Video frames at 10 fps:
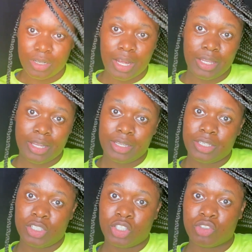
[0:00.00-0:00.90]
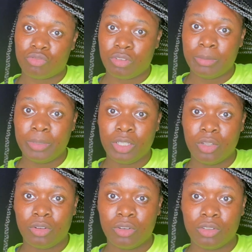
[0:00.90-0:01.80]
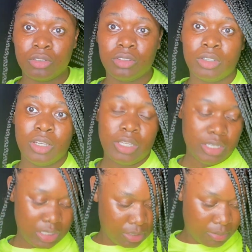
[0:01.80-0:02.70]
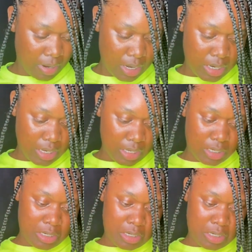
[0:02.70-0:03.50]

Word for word: not like extremely long it's probably like